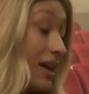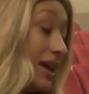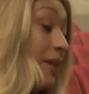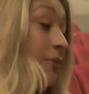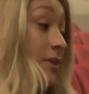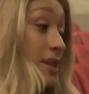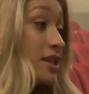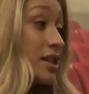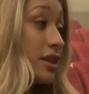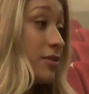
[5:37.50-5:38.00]
it
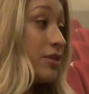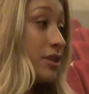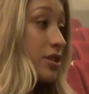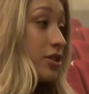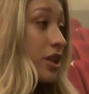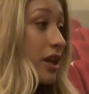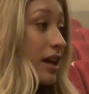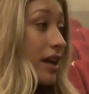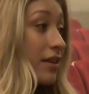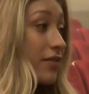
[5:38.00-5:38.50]
was
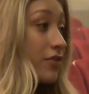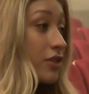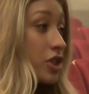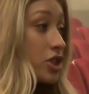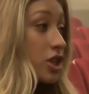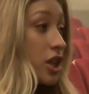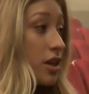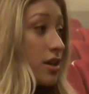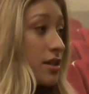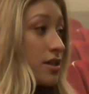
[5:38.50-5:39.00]
straining for
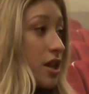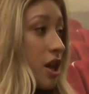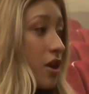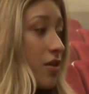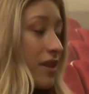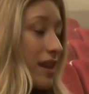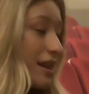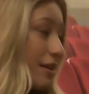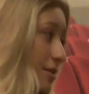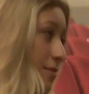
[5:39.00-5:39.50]
sure. So
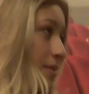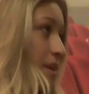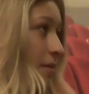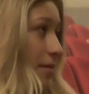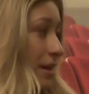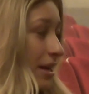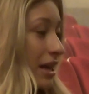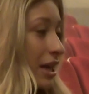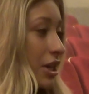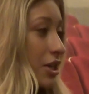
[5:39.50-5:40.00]
then I was put on
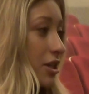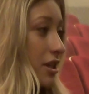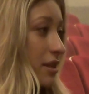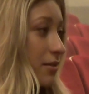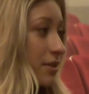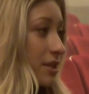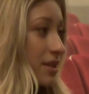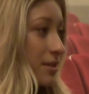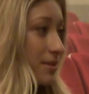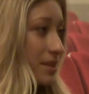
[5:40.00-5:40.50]
medication,
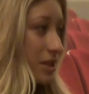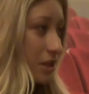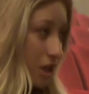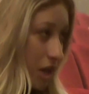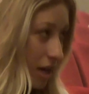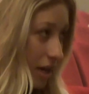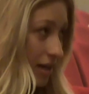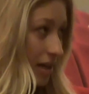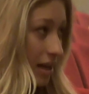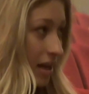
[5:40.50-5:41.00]
which I'm still
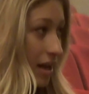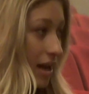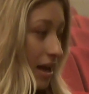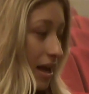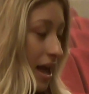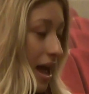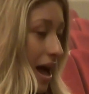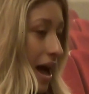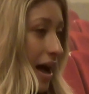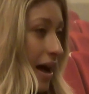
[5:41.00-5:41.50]
on.
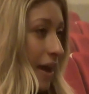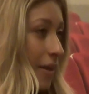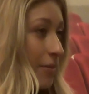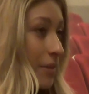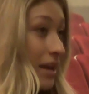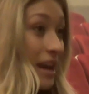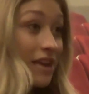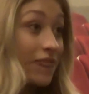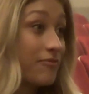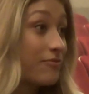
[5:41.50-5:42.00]

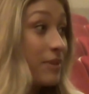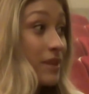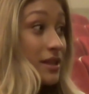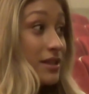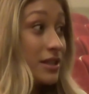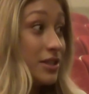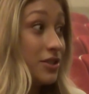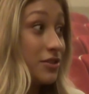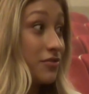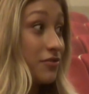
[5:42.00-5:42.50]
And I've been
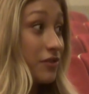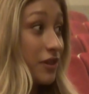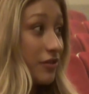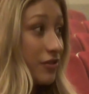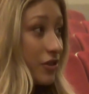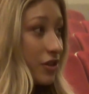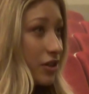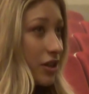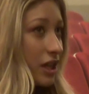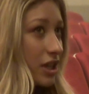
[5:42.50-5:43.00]
seizure-free
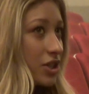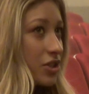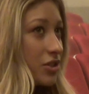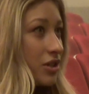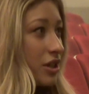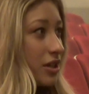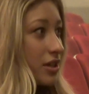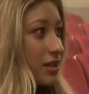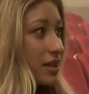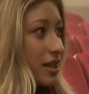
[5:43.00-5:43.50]
for like 2
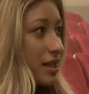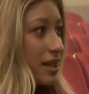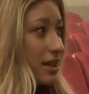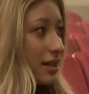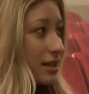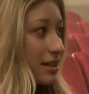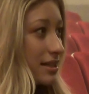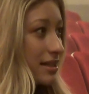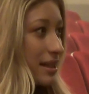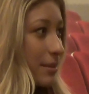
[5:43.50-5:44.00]
years, I think,
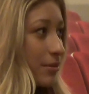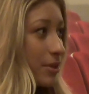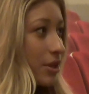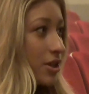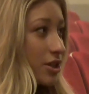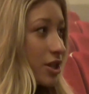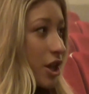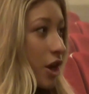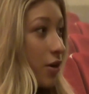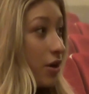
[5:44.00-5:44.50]
in December.
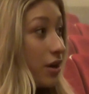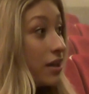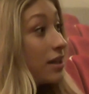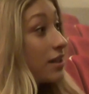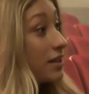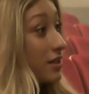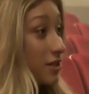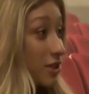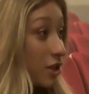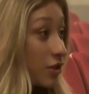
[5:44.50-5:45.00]
So
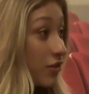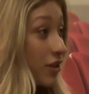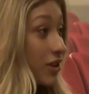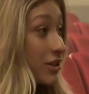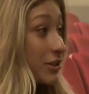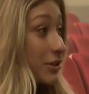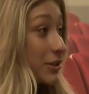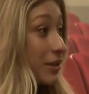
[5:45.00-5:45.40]
far, so